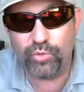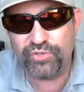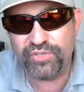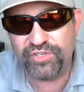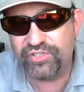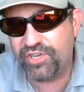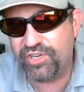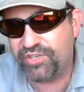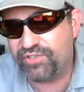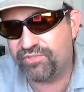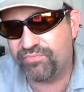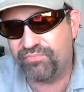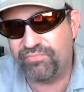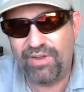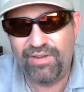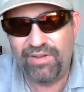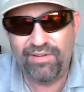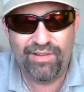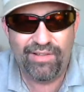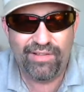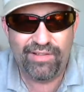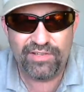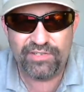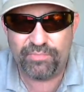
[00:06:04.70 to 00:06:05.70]

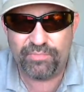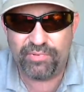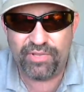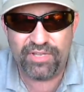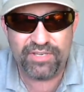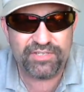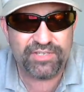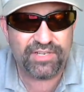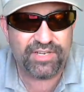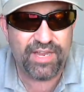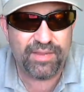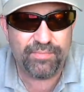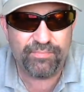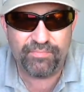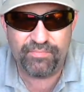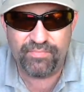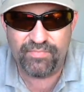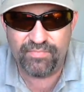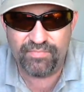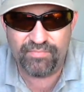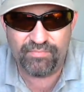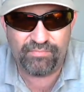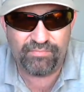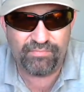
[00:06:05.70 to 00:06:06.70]
It's a place to keep.
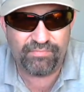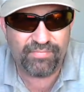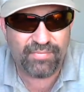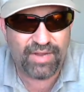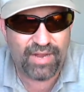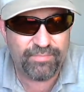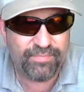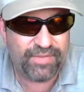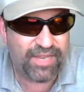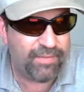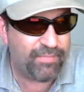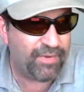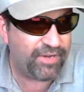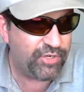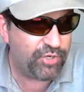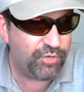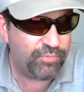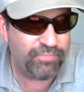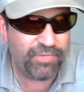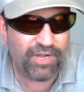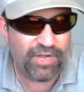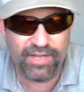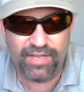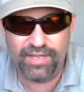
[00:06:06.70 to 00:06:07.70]
I keep my
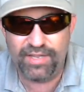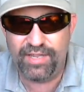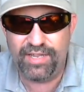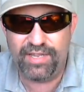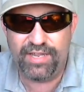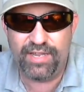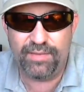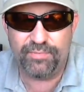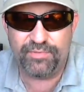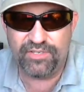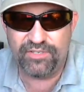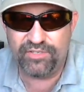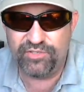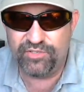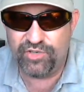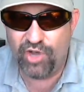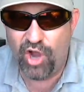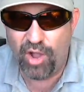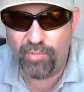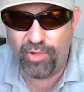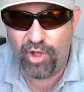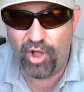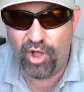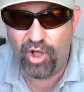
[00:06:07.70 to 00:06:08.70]
dune buggy. He keeps his
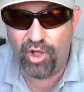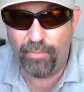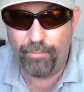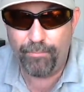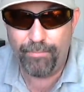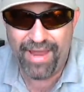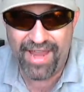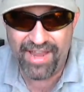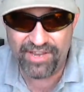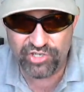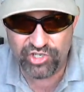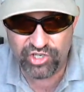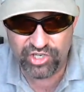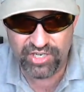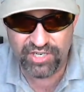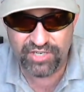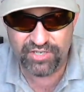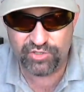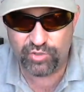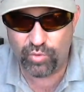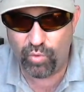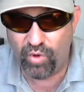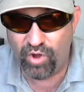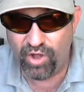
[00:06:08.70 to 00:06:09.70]
Yamaha Banshee,
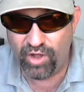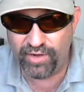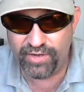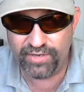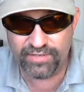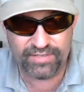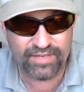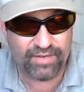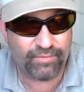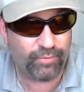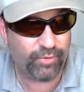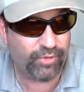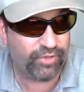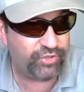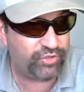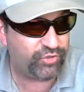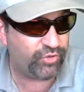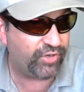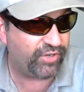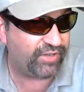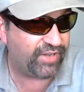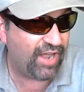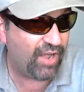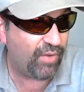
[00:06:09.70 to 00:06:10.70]
his quad. He's got a really
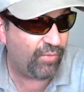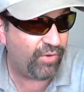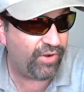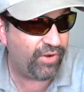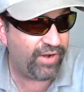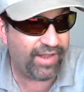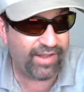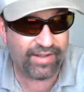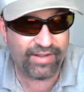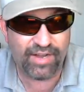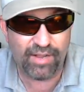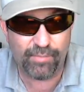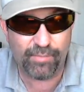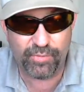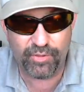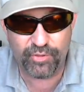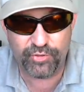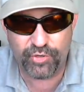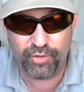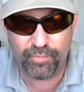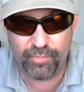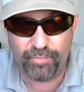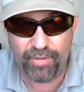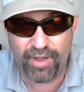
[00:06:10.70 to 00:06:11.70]
tricked out one. I got a couple of
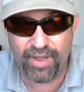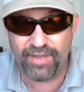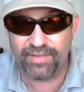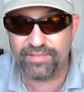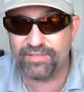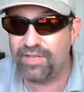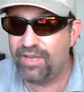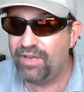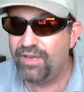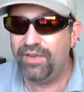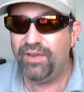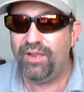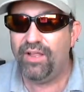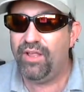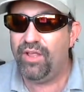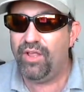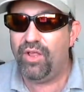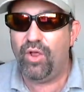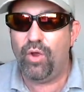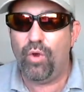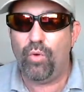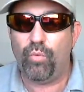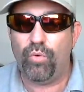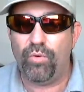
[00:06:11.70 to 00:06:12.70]
dirt bikes.
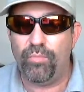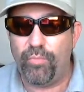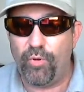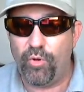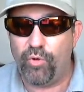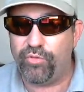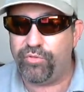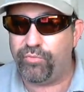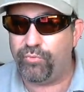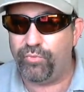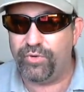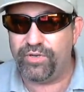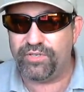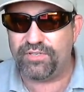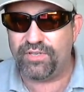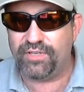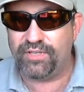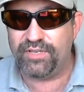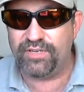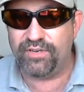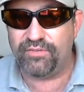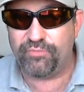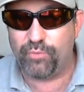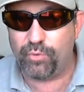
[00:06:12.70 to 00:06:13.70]
We're both
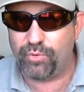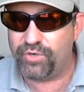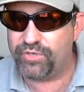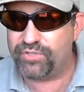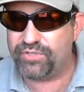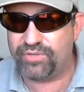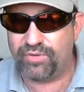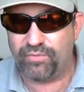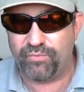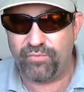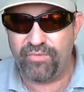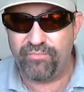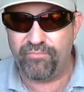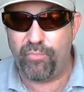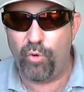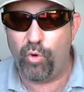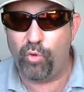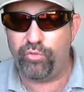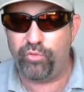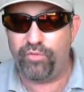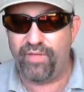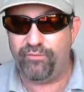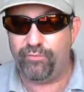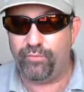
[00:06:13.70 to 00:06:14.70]
recently divorced, and we
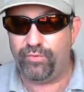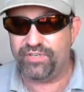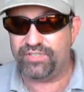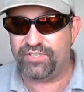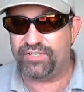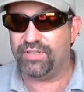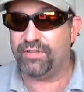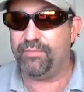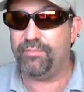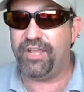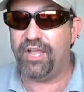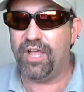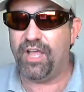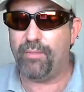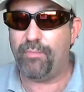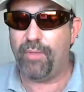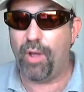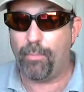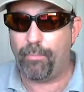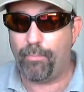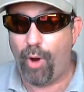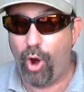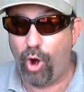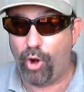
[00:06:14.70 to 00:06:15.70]
both have recently become
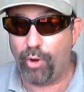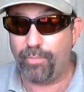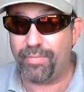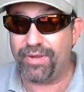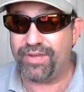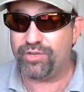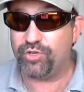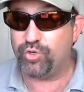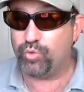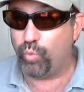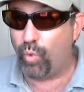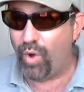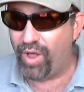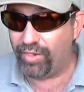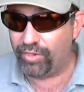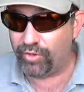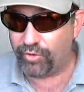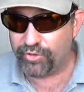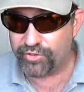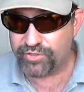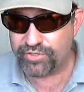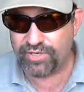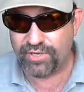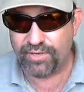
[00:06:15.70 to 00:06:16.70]
apartment
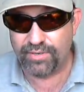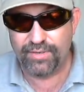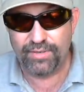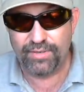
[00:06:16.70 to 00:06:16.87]
dwellers.